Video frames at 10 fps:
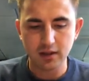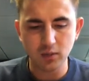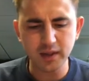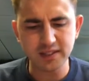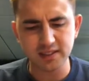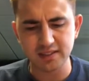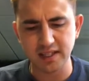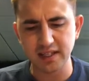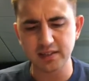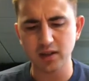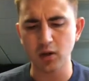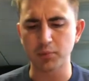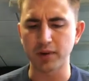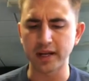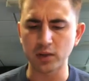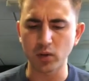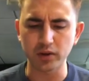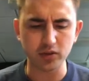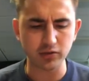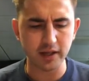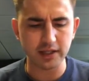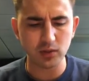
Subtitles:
"We understand, oh brainy one," cried the